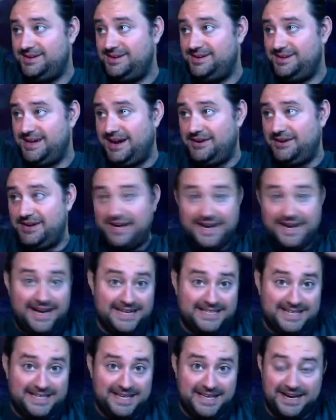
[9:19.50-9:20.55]
How did I not
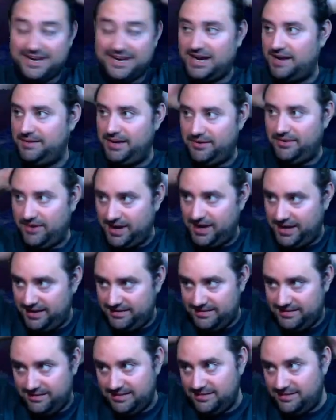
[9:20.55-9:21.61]
see that coming, right?
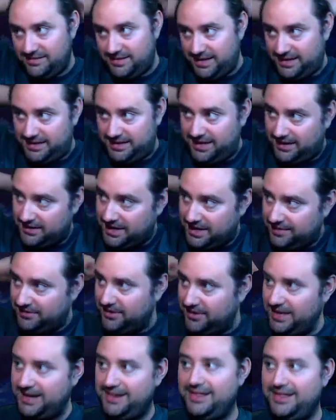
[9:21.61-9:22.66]
That Daredevil
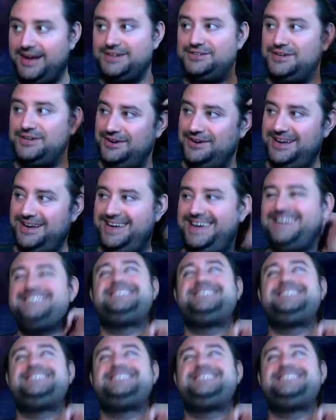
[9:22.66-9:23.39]
and Electro. He's